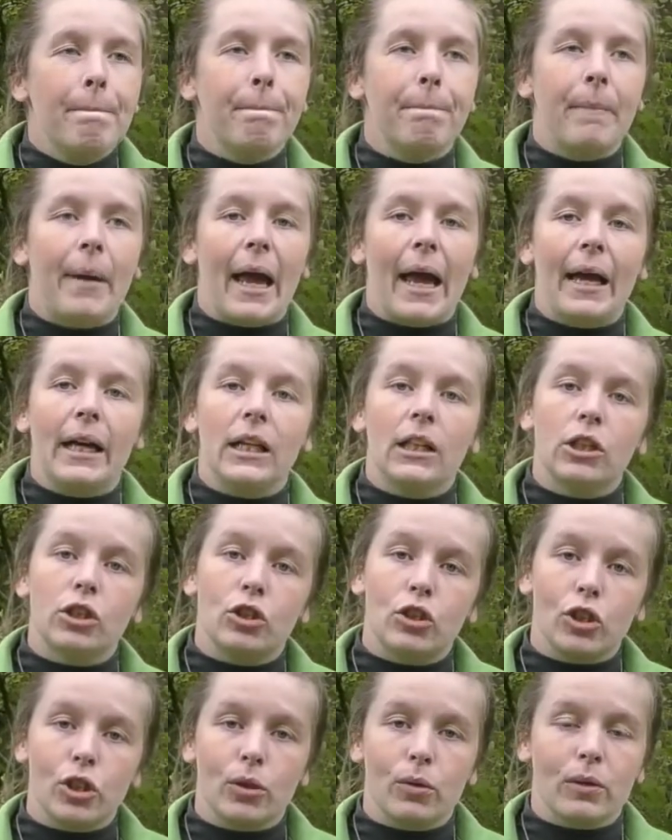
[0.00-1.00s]
May,
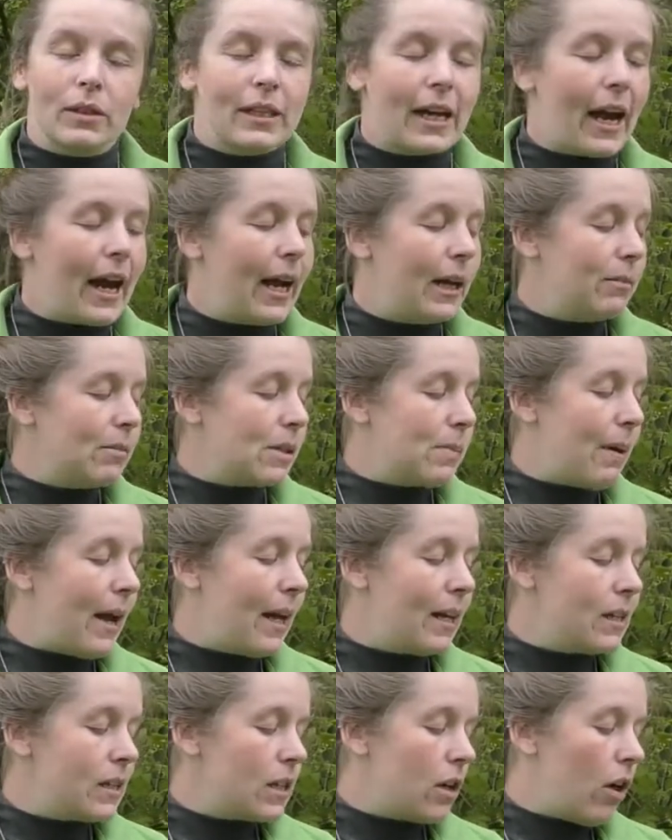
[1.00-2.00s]
June time,
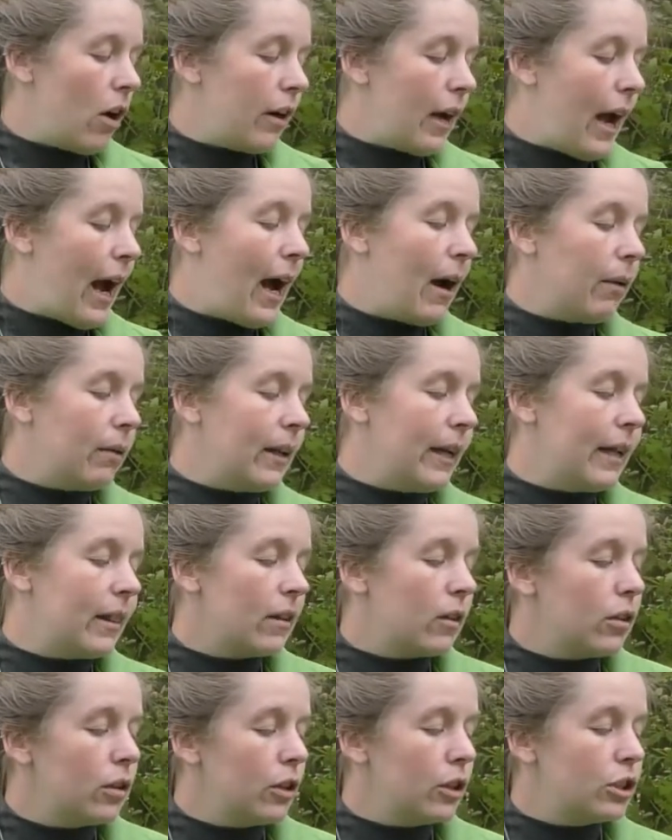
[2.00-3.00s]
depending on how late
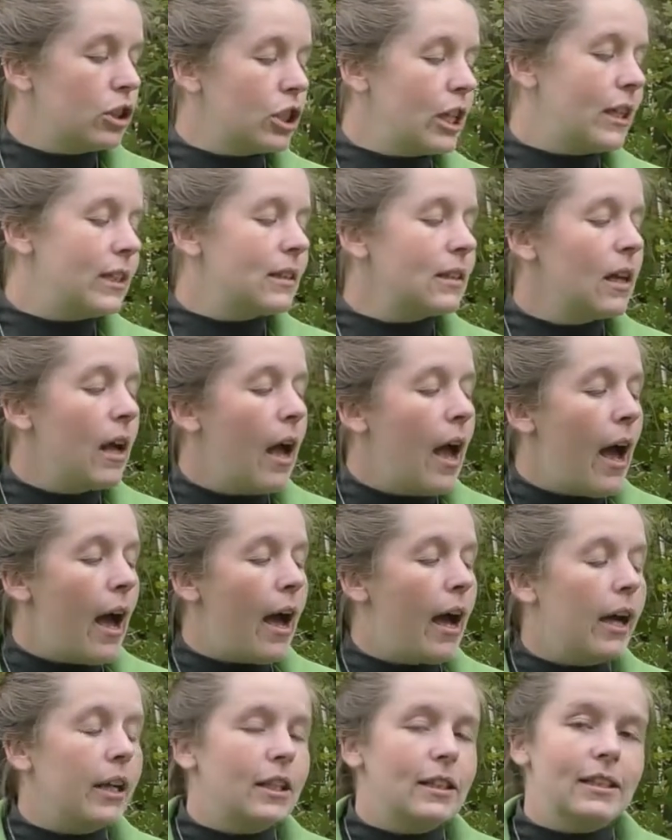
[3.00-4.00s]
the clutch is.
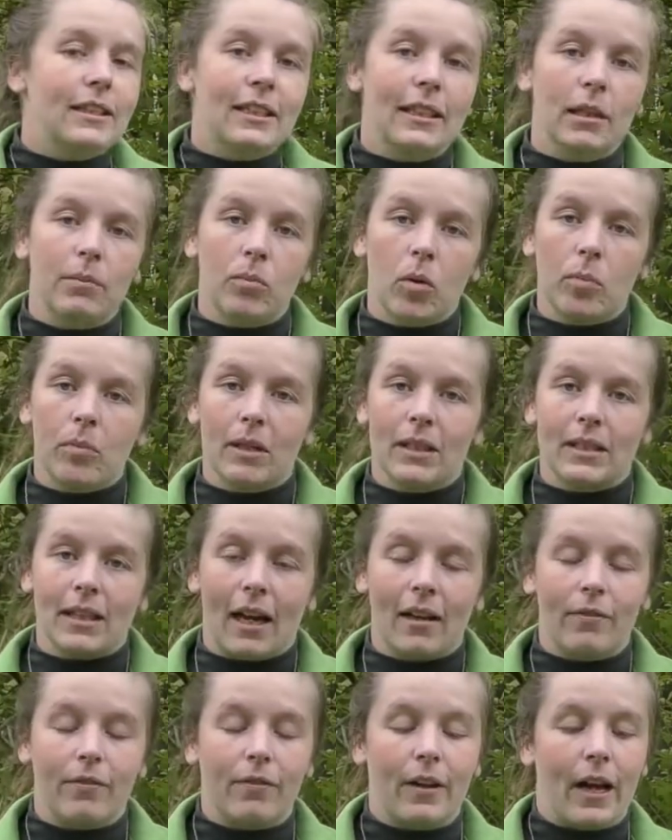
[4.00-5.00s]
You'd see mum and
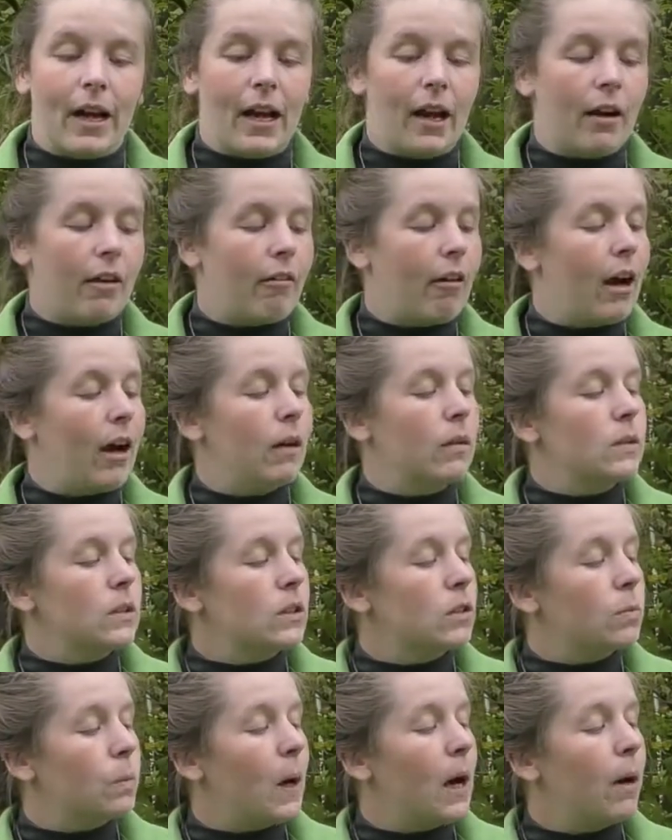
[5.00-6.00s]
dad flying around
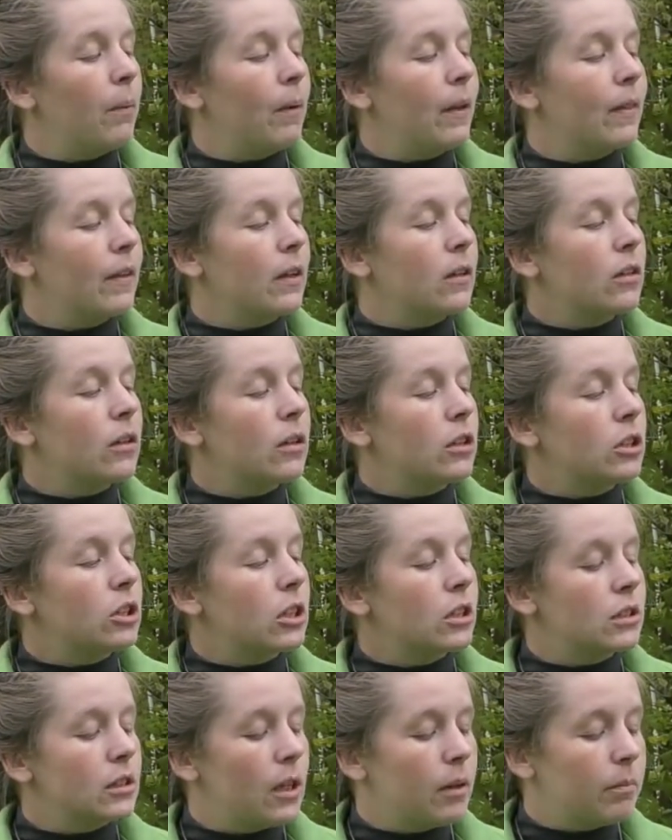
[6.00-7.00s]
as well when the clutch
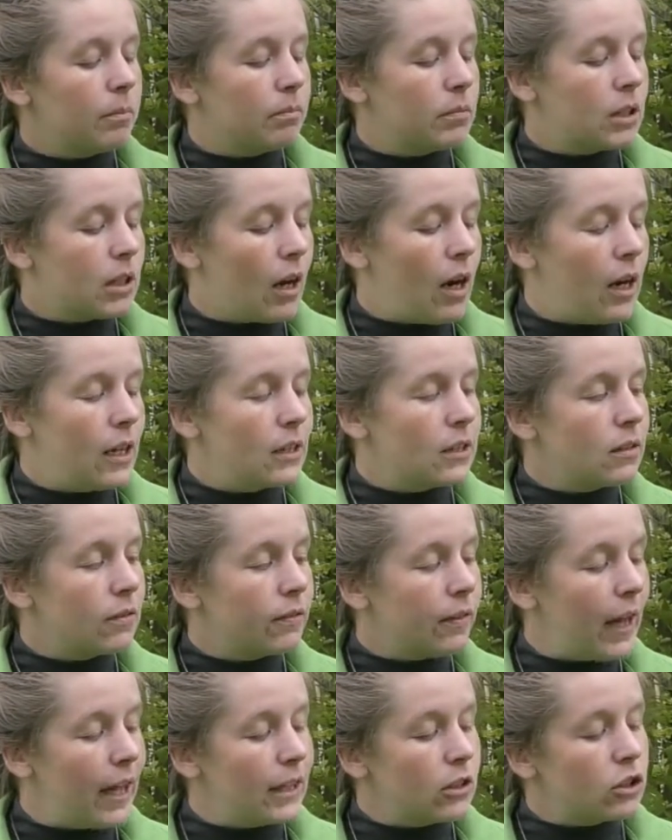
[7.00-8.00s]
is starting to
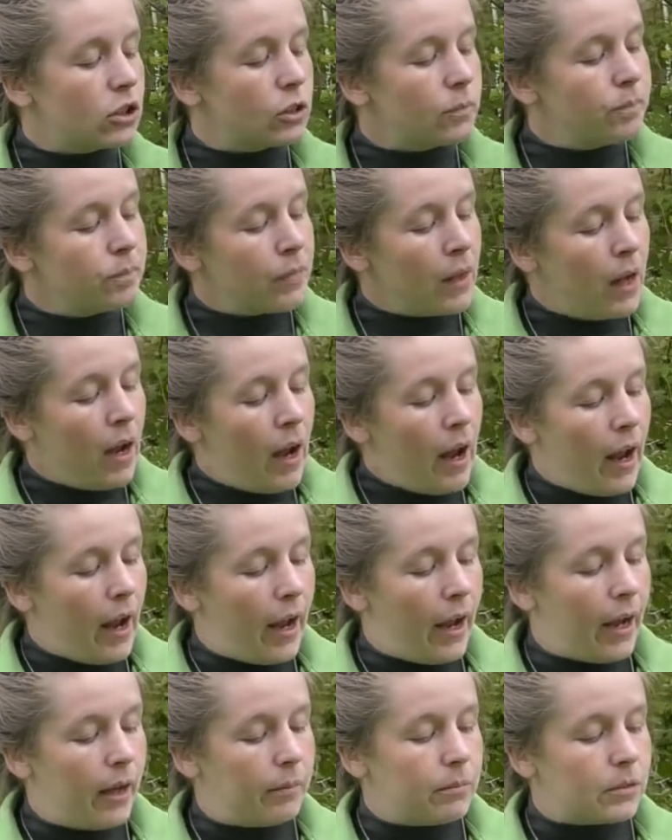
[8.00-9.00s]

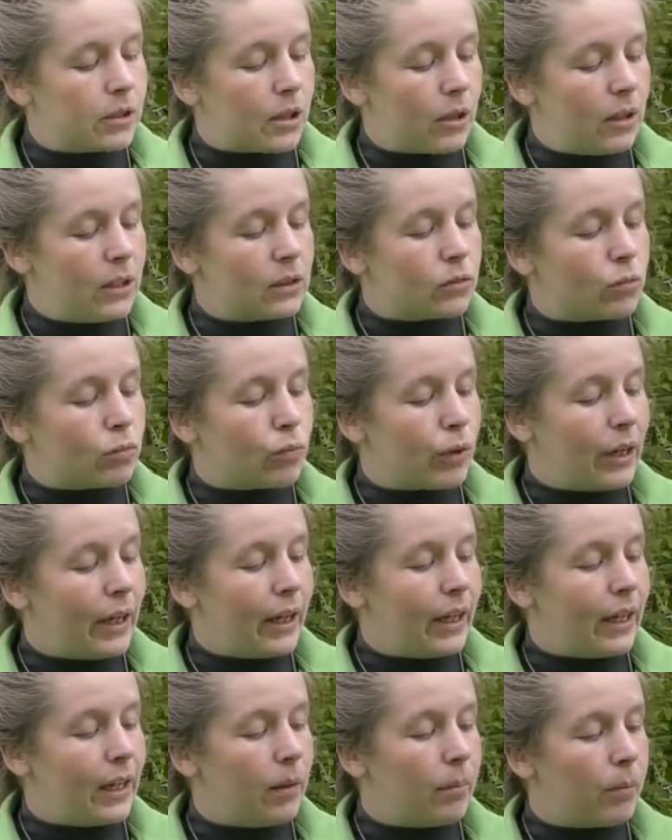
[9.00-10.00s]
fledge. So it's
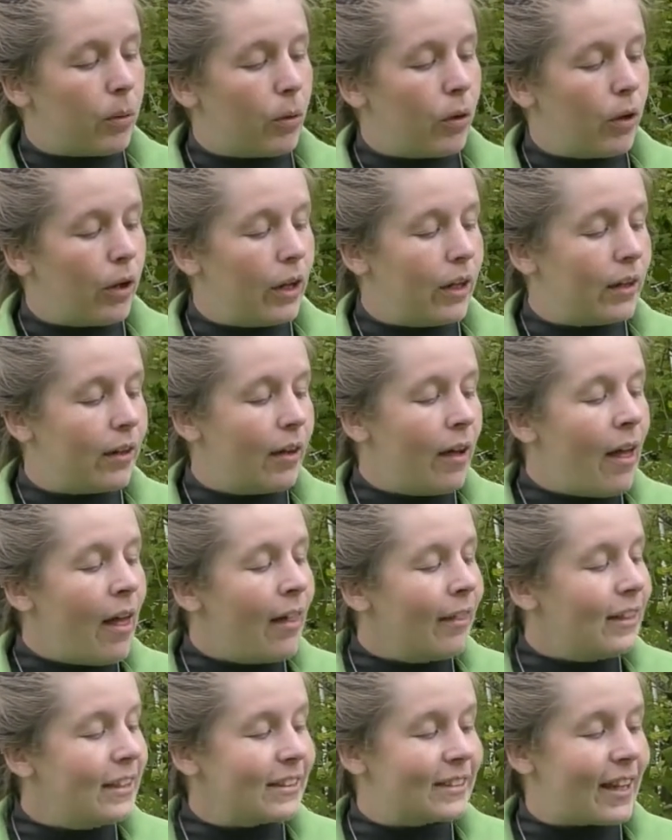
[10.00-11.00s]
really important.
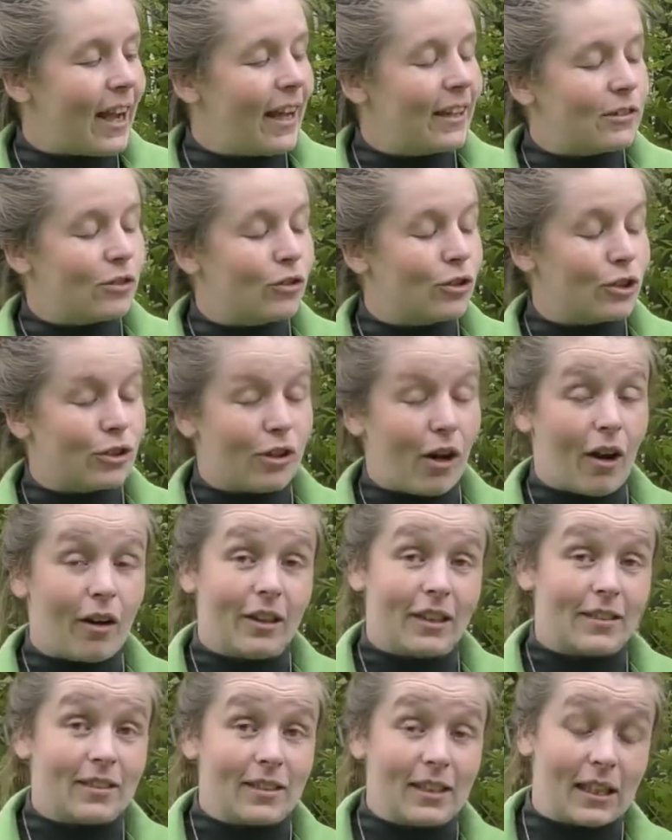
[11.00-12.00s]
These guys just
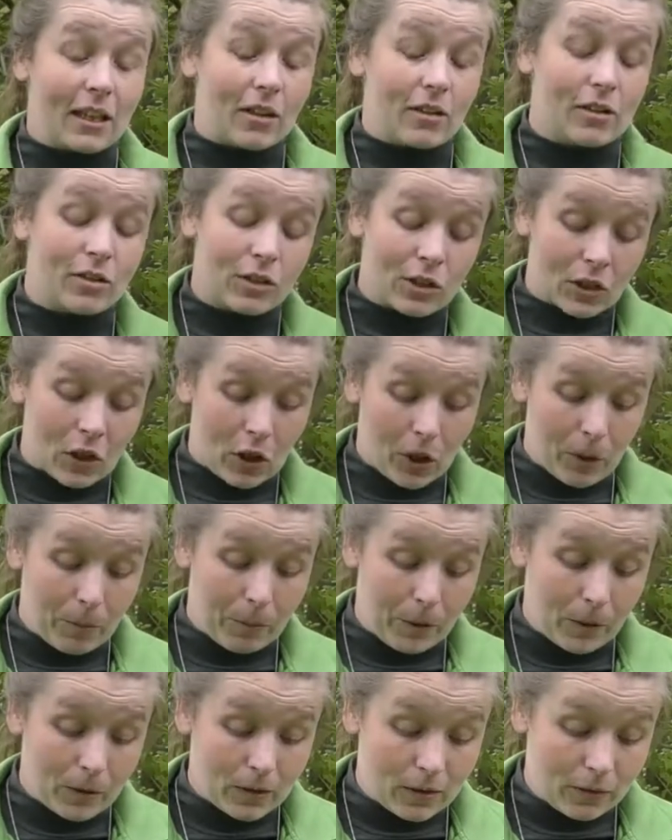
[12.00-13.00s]
honestly are so
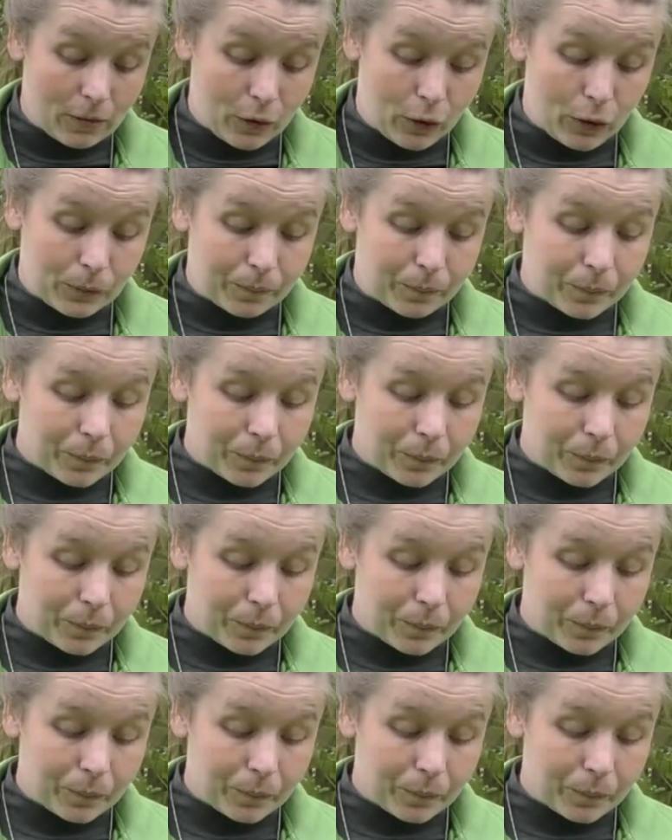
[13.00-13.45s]
beautiful.